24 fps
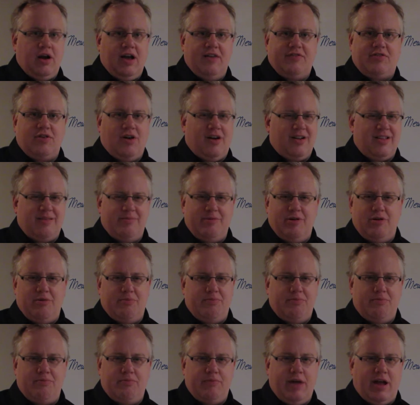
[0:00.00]
I've talked
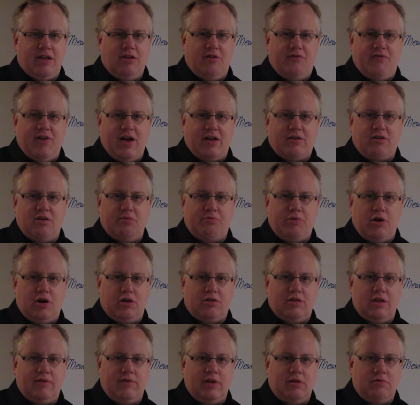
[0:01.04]
about manufacturing
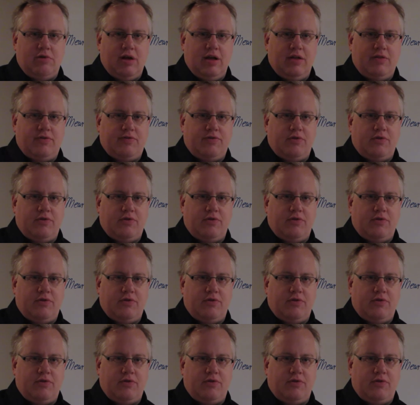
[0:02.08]
productivity rates